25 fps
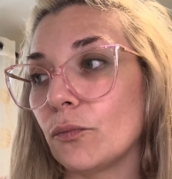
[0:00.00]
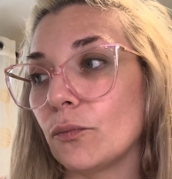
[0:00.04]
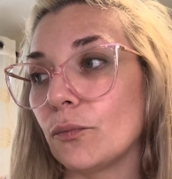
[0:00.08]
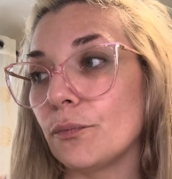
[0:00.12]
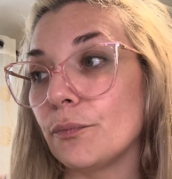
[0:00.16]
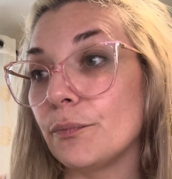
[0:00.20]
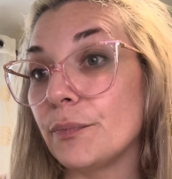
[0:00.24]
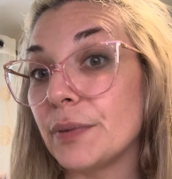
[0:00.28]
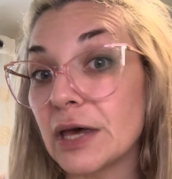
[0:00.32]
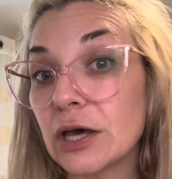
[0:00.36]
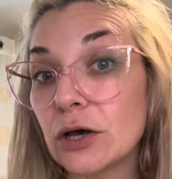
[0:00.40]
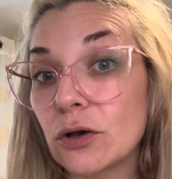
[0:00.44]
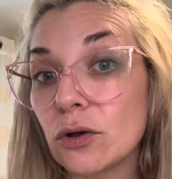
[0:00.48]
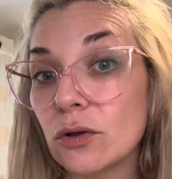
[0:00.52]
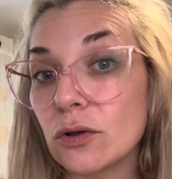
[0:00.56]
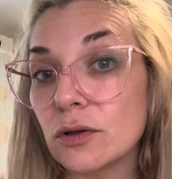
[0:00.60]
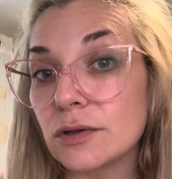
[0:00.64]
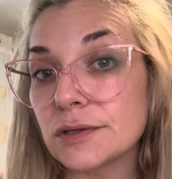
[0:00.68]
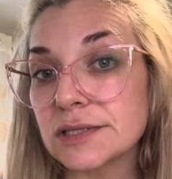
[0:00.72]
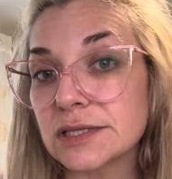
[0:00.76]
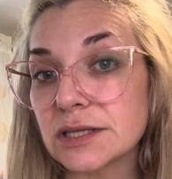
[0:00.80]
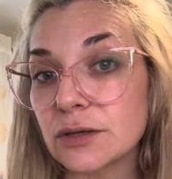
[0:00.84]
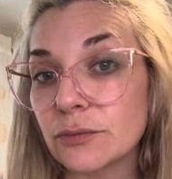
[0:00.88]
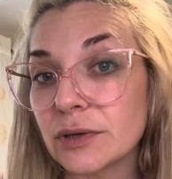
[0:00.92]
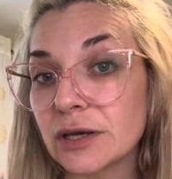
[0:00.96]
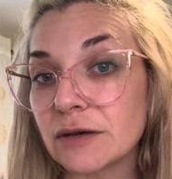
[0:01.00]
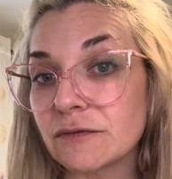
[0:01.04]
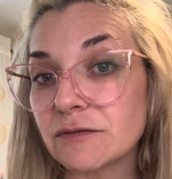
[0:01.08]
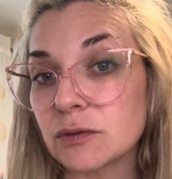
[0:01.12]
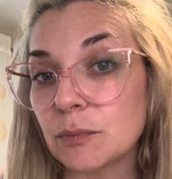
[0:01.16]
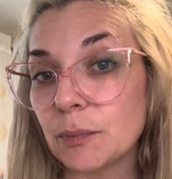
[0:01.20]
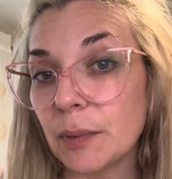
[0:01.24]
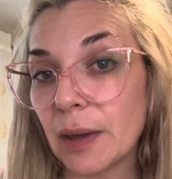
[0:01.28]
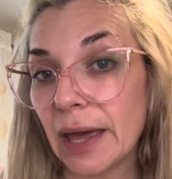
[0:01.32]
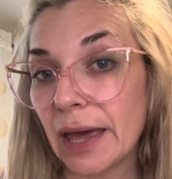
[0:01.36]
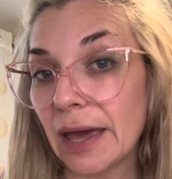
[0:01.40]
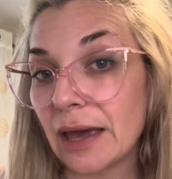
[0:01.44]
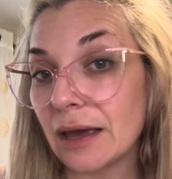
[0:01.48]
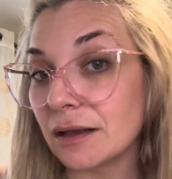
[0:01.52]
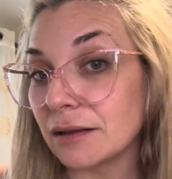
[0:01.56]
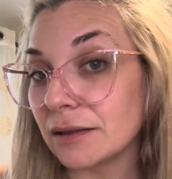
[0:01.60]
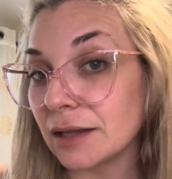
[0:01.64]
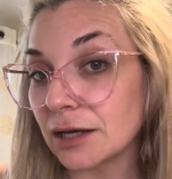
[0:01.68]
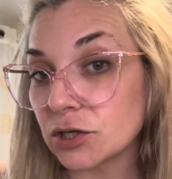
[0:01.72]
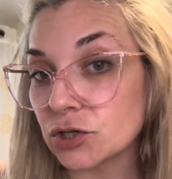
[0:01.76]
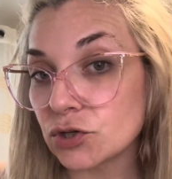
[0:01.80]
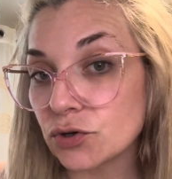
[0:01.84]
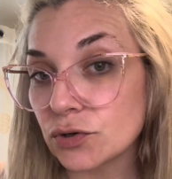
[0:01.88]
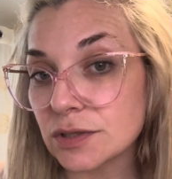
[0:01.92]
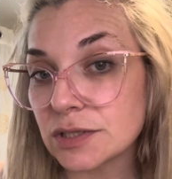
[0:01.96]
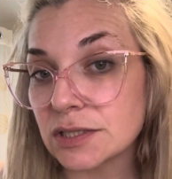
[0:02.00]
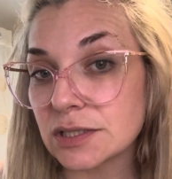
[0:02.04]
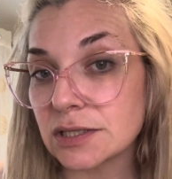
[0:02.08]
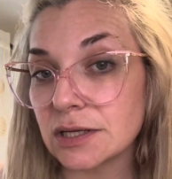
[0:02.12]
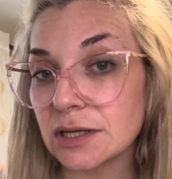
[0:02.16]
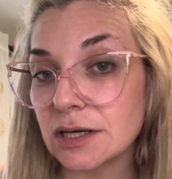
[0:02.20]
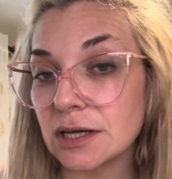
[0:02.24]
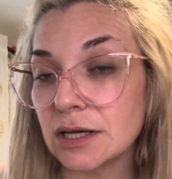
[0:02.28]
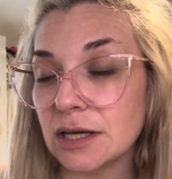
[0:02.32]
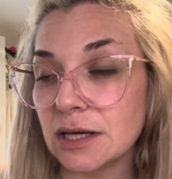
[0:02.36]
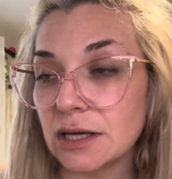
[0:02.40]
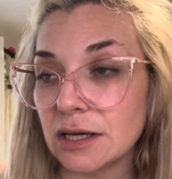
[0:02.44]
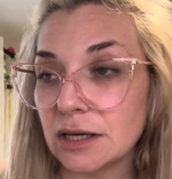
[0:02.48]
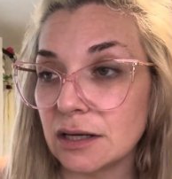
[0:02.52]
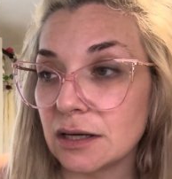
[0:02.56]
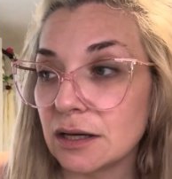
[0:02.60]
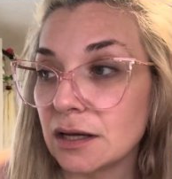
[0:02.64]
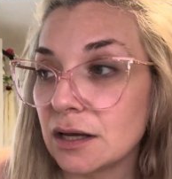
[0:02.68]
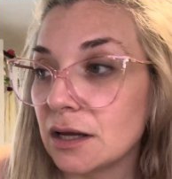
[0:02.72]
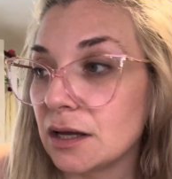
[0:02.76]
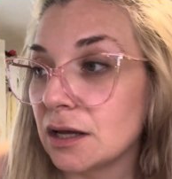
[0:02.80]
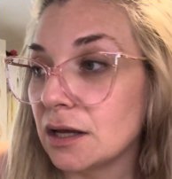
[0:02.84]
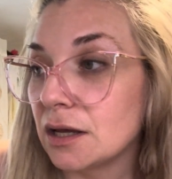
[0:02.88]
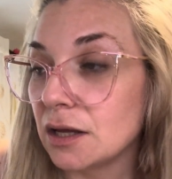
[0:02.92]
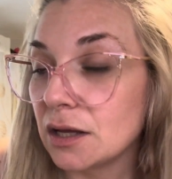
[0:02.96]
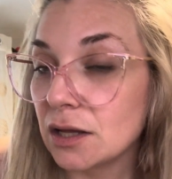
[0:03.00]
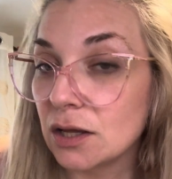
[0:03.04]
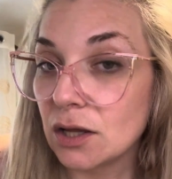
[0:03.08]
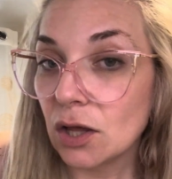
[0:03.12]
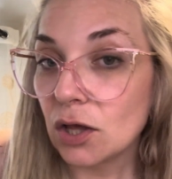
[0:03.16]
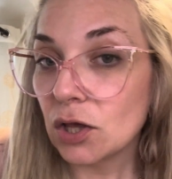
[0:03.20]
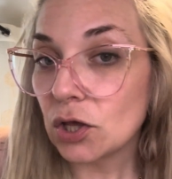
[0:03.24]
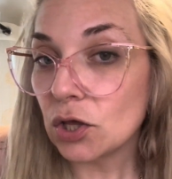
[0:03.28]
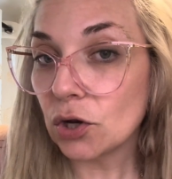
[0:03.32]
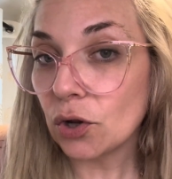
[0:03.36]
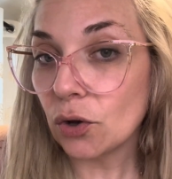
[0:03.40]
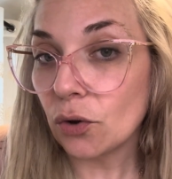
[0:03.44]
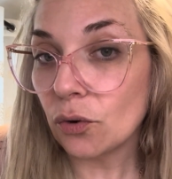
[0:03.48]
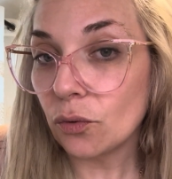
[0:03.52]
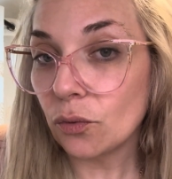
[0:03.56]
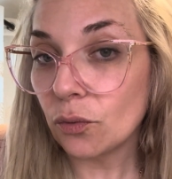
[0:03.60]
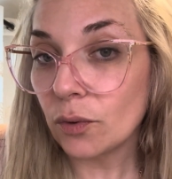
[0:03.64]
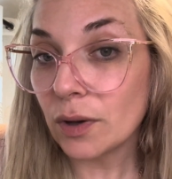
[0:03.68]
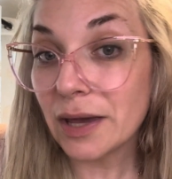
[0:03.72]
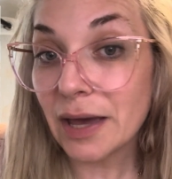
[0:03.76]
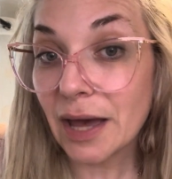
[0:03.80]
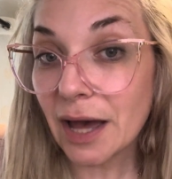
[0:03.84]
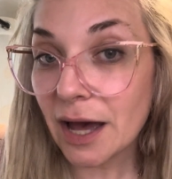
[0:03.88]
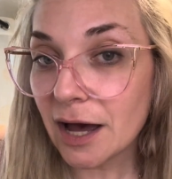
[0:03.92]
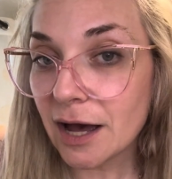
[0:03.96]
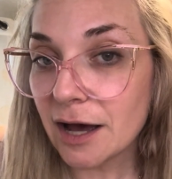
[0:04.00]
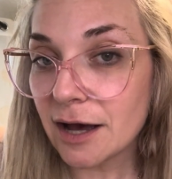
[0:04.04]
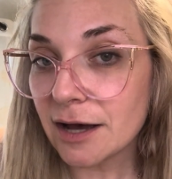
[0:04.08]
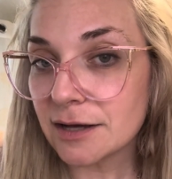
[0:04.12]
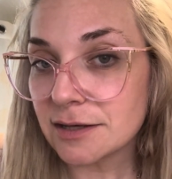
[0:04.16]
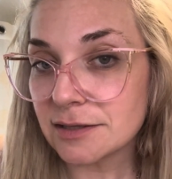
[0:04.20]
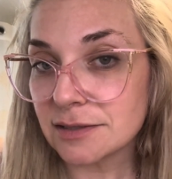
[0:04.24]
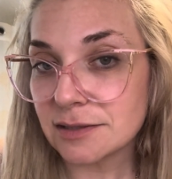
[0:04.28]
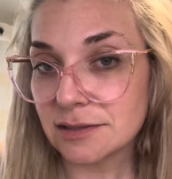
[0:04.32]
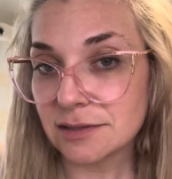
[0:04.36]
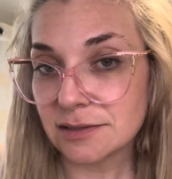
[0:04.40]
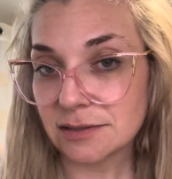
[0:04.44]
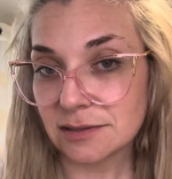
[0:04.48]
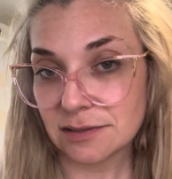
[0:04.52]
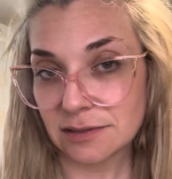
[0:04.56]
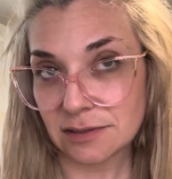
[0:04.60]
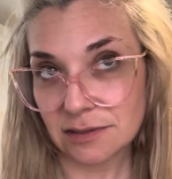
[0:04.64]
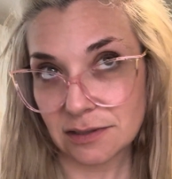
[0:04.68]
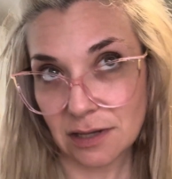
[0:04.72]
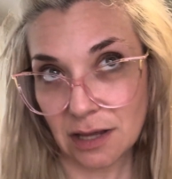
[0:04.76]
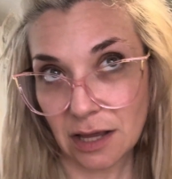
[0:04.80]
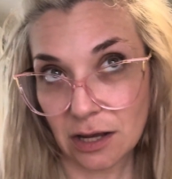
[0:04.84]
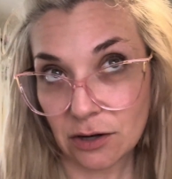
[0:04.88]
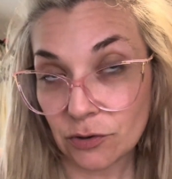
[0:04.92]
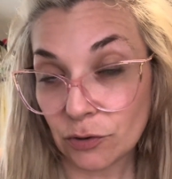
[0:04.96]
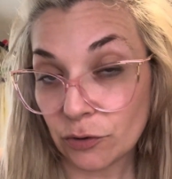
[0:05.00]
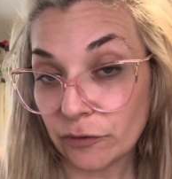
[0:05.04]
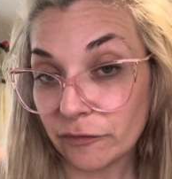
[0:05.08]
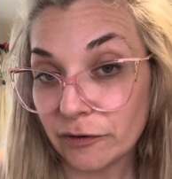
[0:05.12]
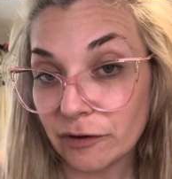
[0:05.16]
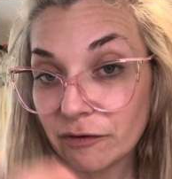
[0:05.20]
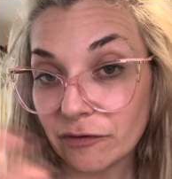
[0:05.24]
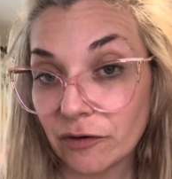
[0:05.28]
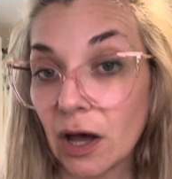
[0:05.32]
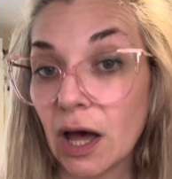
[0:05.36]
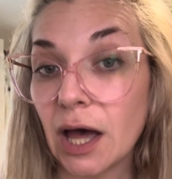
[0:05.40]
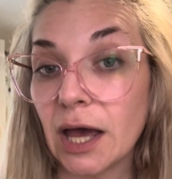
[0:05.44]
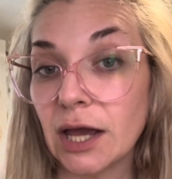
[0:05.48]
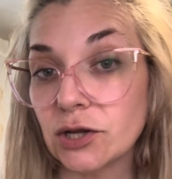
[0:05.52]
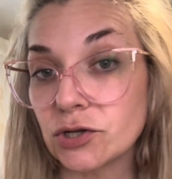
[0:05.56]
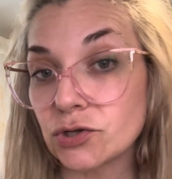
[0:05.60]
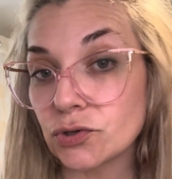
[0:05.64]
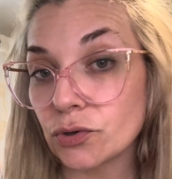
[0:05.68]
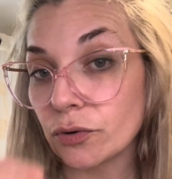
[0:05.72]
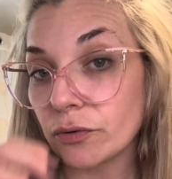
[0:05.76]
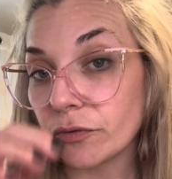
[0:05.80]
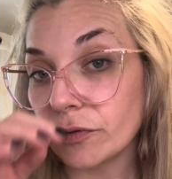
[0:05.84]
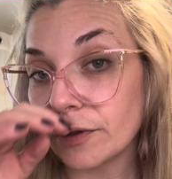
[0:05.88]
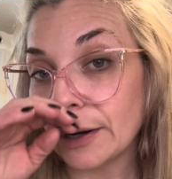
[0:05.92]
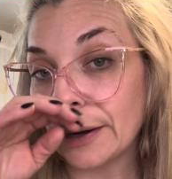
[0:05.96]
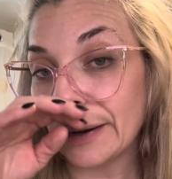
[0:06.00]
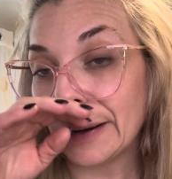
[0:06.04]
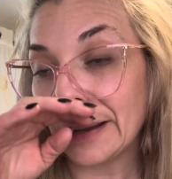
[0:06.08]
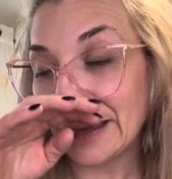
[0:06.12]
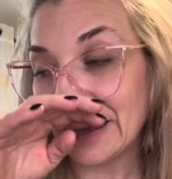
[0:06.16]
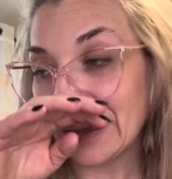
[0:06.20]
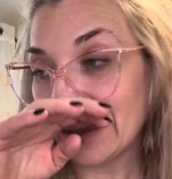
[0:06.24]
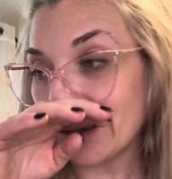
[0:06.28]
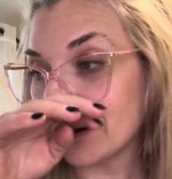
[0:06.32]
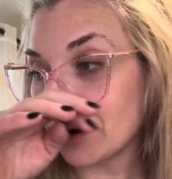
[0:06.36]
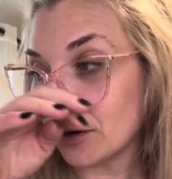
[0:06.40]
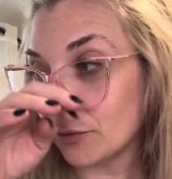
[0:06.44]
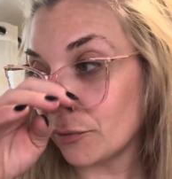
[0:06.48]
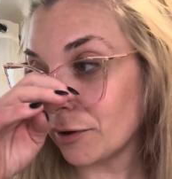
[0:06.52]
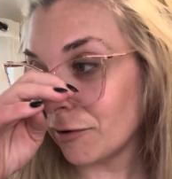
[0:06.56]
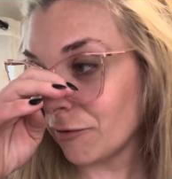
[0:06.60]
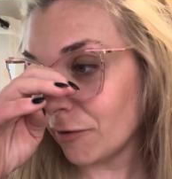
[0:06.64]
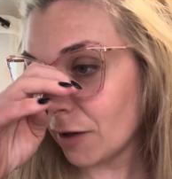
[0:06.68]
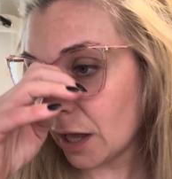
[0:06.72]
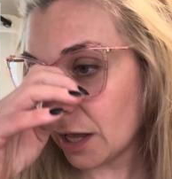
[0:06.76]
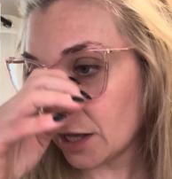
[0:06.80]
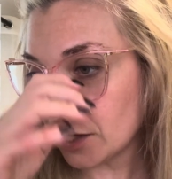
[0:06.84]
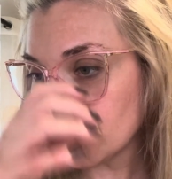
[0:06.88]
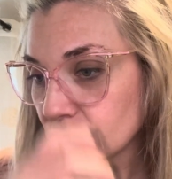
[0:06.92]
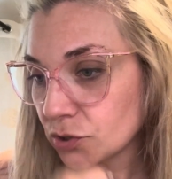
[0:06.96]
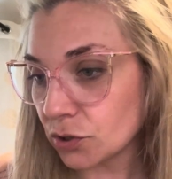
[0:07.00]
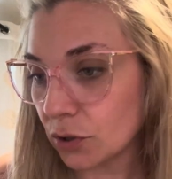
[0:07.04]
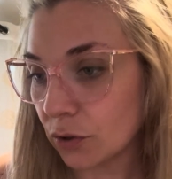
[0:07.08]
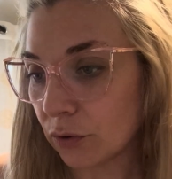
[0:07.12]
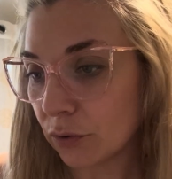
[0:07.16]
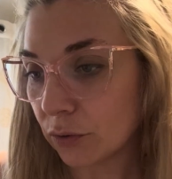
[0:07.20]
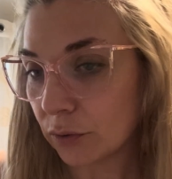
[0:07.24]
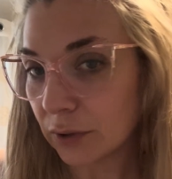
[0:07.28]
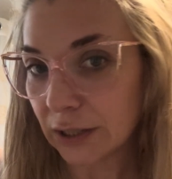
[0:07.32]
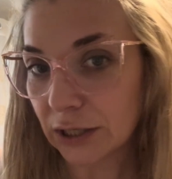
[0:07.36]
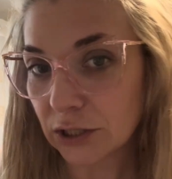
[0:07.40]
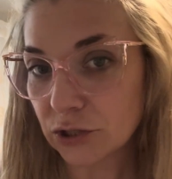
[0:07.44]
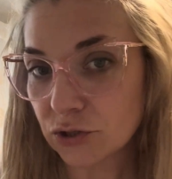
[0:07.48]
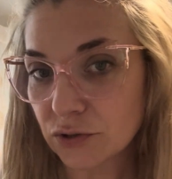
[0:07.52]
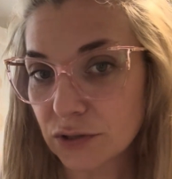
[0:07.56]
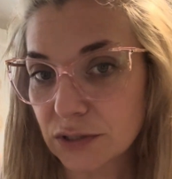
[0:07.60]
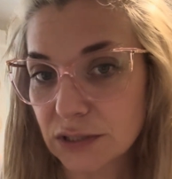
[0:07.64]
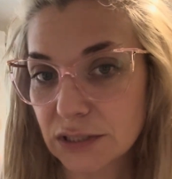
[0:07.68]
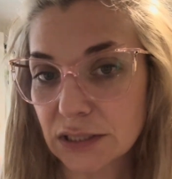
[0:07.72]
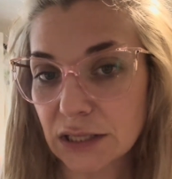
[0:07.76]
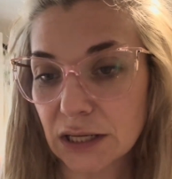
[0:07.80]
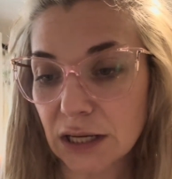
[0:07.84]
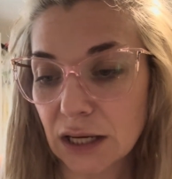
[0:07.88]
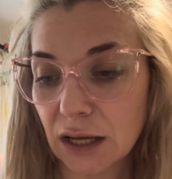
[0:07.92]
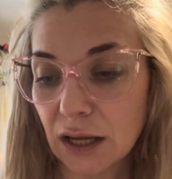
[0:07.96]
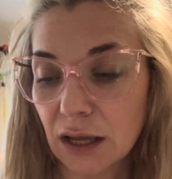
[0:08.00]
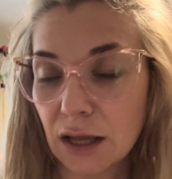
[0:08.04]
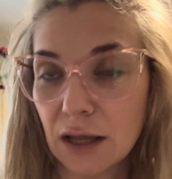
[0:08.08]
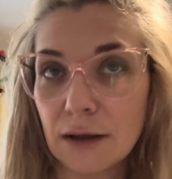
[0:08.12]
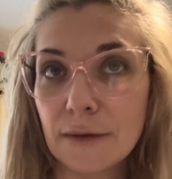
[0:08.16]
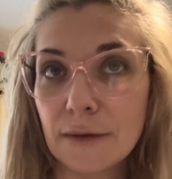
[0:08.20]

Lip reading: bills that we have to pay, electricity, gas? I don't know if you have hydro there in Canada. We have hydro, electricity.